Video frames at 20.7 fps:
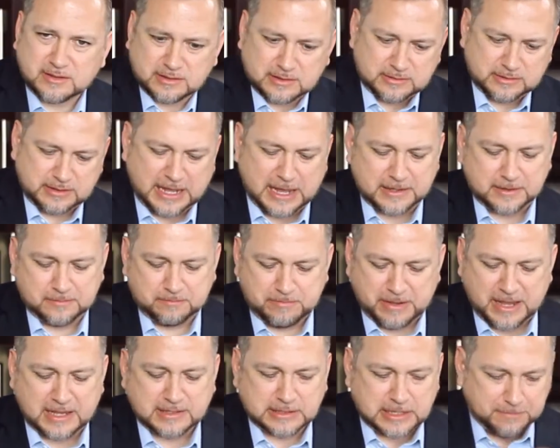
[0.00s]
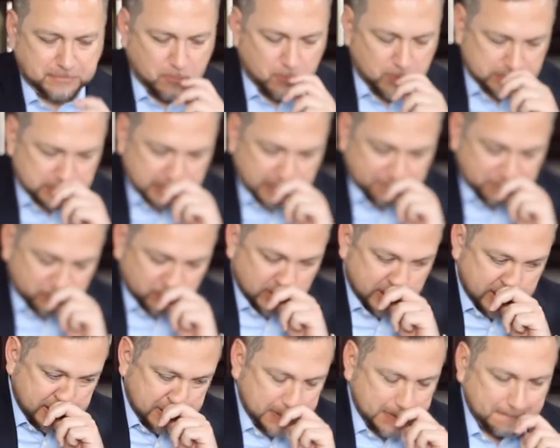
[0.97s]
the past couple ones that I've
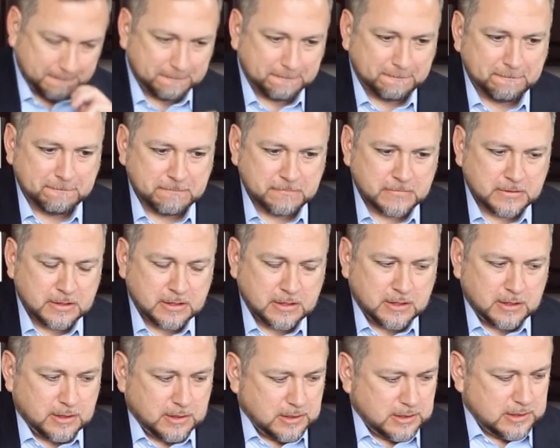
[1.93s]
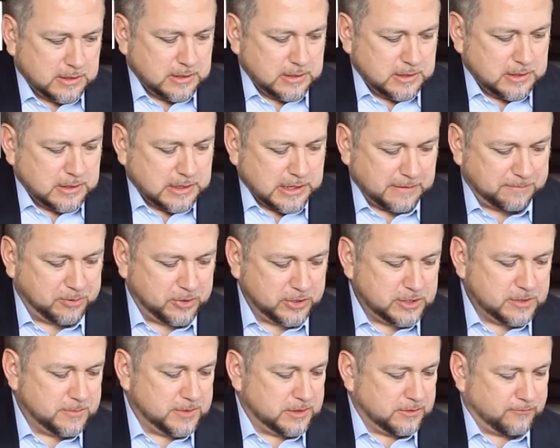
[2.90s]
tried. I put
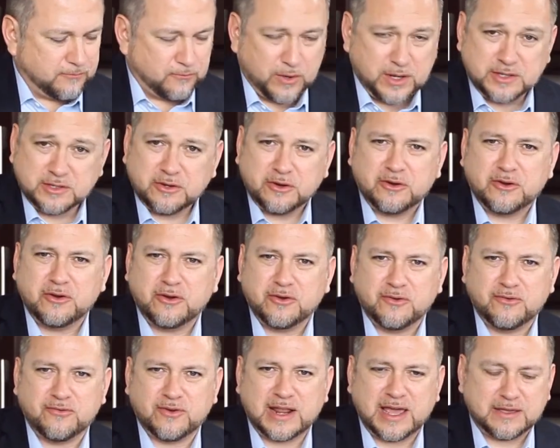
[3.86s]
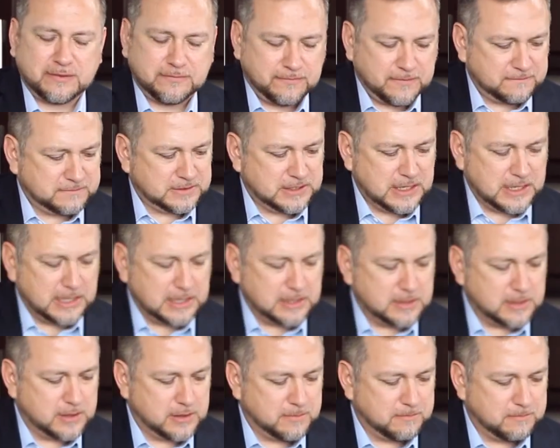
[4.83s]
them in the freezer for like
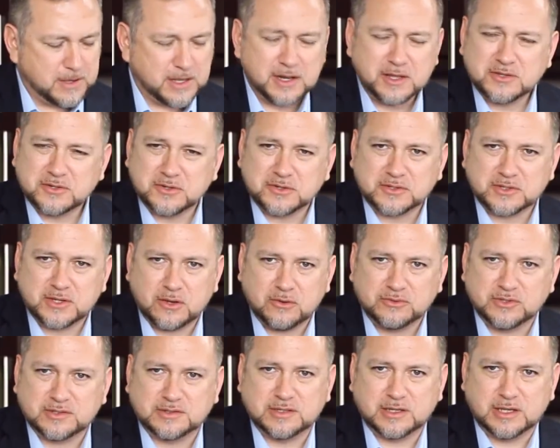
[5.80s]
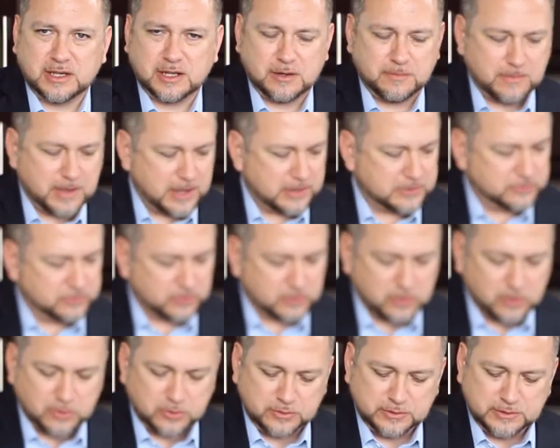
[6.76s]
15 minutes or so just to get them extra
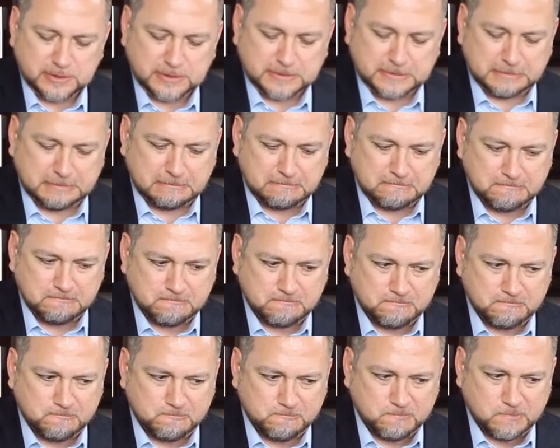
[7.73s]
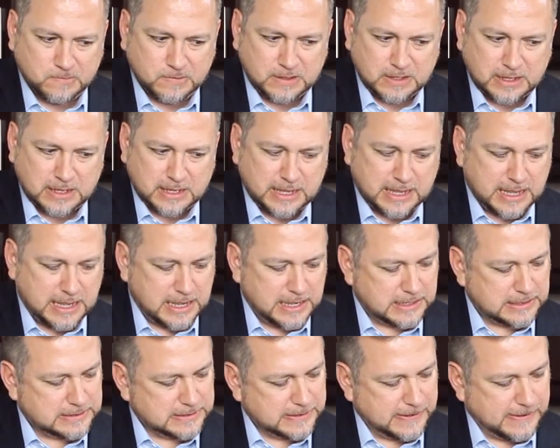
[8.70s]
cold.
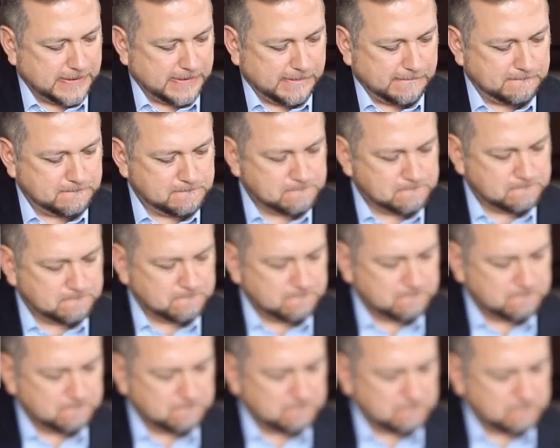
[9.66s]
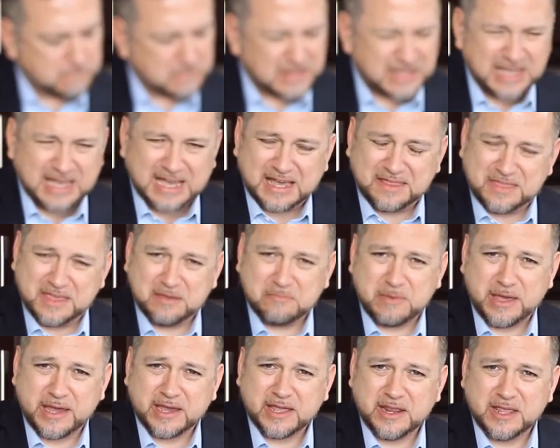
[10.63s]
And I think
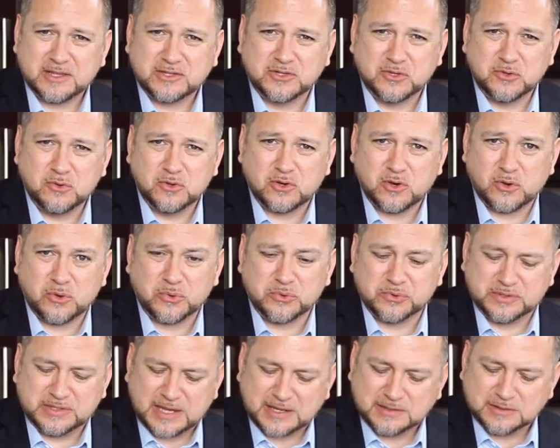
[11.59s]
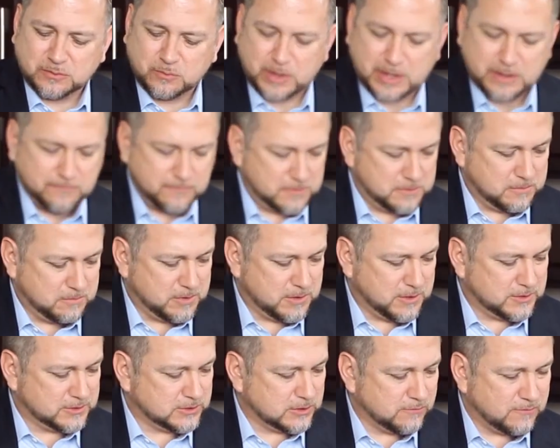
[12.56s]
making it too cold takes away from the
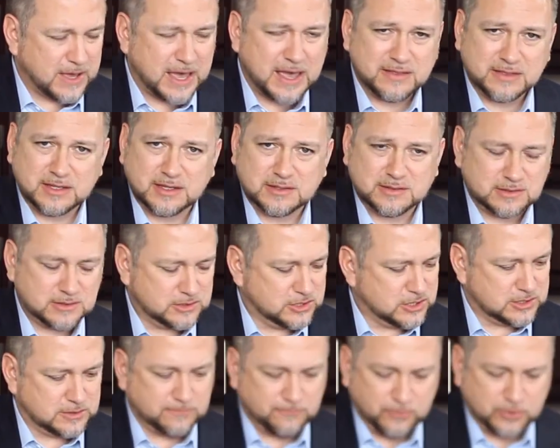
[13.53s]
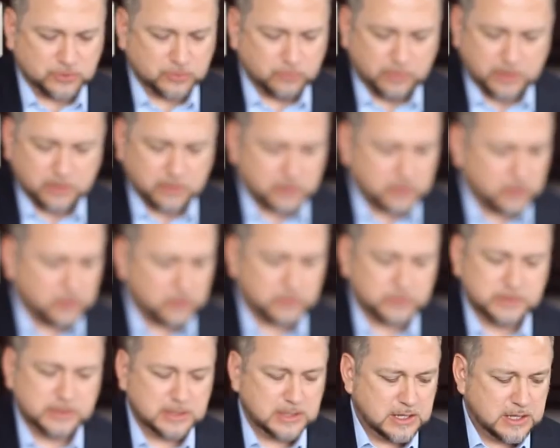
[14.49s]
beer. So if I had this just refrigerator
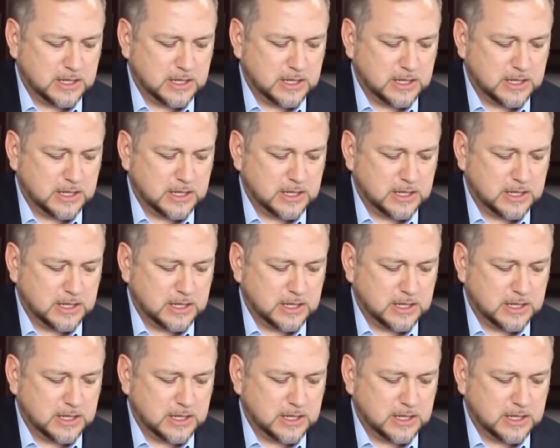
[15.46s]
cold,